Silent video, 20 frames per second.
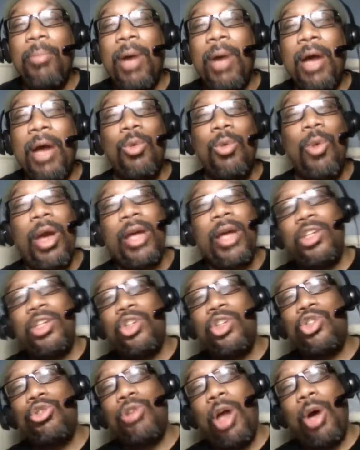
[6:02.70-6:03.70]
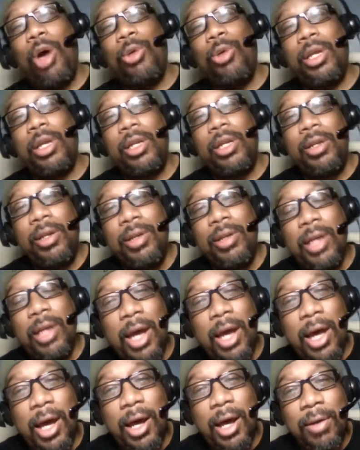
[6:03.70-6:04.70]
the way, did you know that
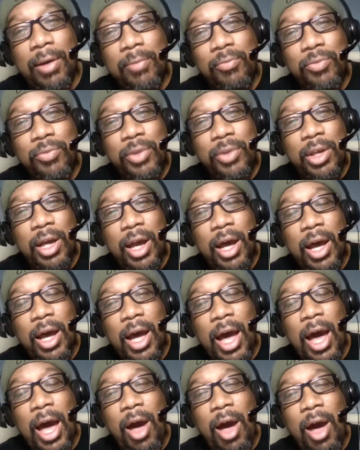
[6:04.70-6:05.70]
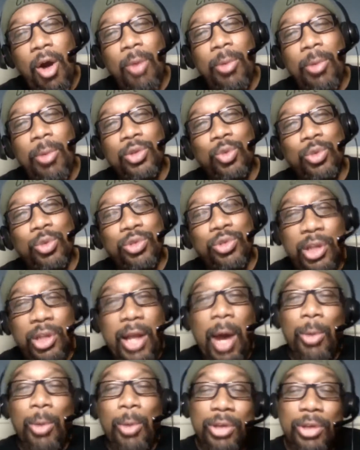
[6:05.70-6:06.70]
I
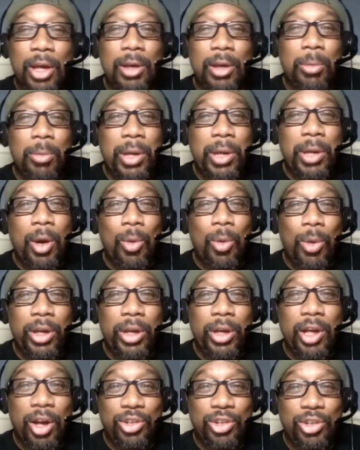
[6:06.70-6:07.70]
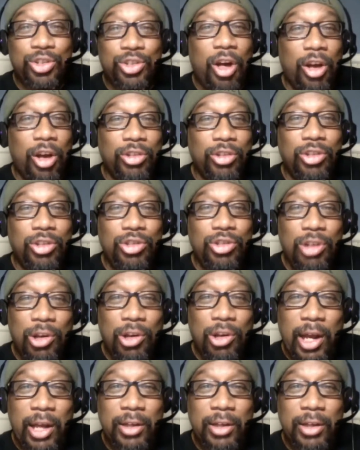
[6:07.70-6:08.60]
was gonna be on one of y'all songs? Did you know that?